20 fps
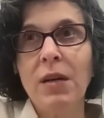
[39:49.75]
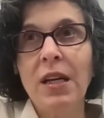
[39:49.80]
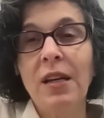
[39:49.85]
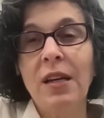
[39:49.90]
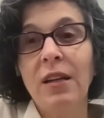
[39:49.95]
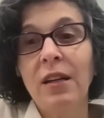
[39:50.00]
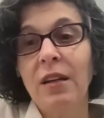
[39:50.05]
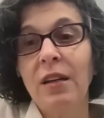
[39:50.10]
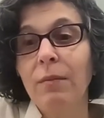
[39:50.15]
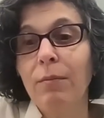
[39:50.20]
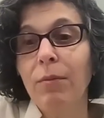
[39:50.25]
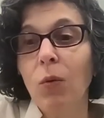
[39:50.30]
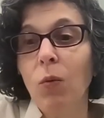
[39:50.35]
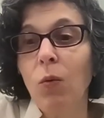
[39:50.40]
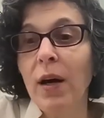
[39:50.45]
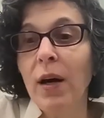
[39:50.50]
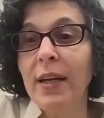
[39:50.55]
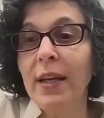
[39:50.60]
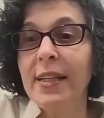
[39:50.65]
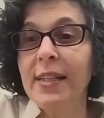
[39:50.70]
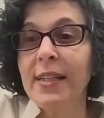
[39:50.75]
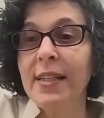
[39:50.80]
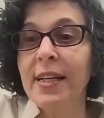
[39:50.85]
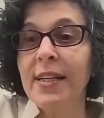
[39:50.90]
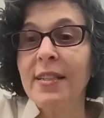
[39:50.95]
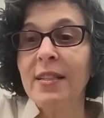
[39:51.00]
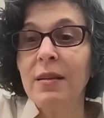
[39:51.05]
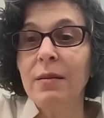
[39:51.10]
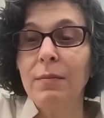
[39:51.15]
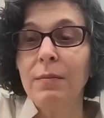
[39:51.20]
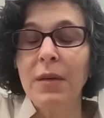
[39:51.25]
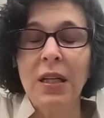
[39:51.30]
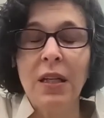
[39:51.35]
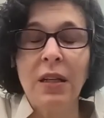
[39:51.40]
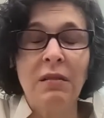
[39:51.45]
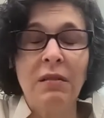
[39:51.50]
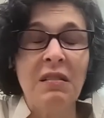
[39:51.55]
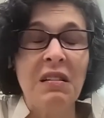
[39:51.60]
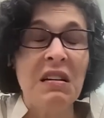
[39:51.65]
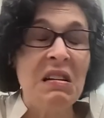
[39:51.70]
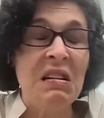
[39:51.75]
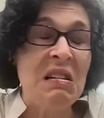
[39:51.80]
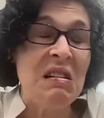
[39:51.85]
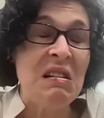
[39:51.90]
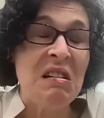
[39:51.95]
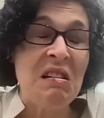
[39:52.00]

mean? And number one, it doesn't mean